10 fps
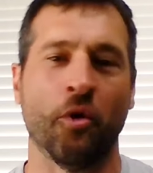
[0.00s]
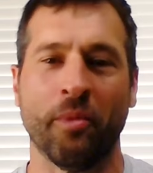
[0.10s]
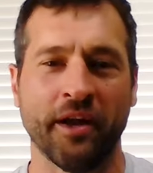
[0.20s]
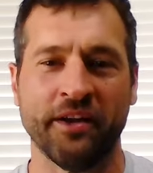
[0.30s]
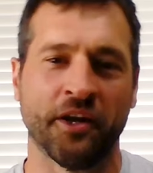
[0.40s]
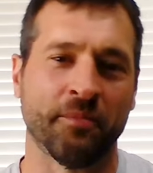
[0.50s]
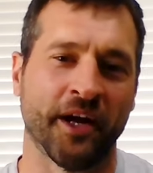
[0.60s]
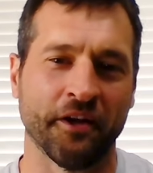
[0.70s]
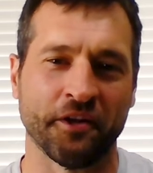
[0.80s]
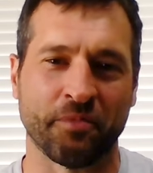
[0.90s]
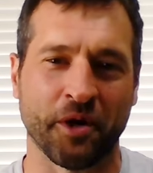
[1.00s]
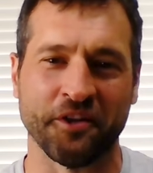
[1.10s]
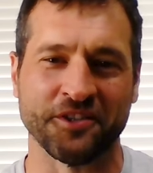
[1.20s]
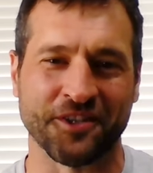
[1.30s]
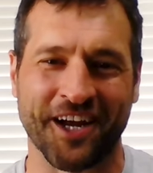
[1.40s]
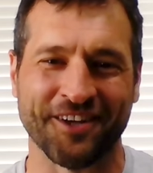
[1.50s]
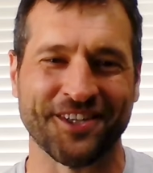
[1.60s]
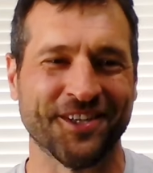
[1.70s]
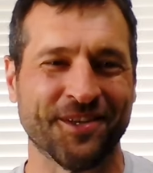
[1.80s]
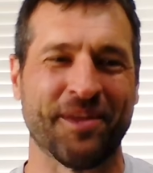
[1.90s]
Nobody, none of my other brothers are out
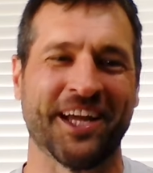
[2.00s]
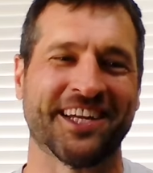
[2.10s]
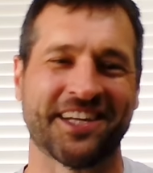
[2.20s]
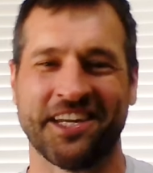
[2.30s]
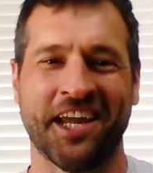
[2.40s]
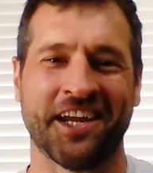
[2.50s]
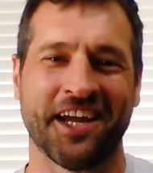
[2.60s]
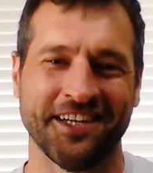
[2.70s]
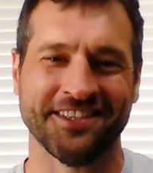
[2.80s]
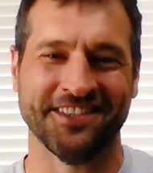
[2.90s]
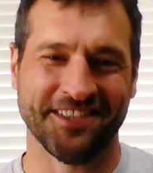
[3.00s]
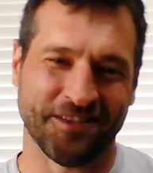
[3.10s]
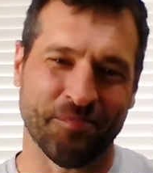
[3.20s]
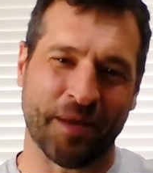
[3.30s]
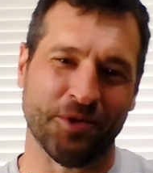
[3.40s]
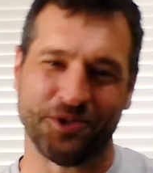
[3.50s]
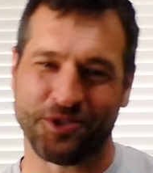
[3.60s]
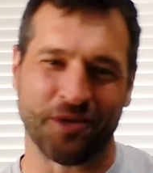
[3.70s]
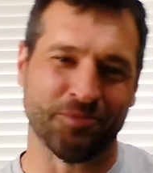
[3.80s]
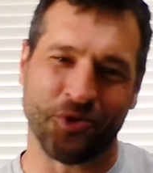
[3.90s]
there and I'm like, hey guys, maybe you
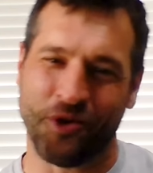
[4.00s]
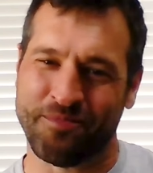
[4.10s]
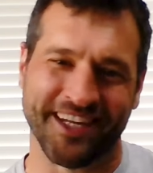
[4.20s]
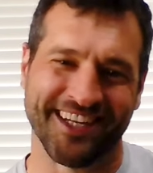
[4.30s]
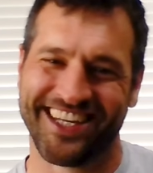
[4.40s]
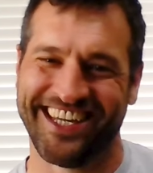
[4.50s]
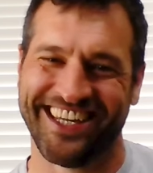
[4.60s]
should come join me.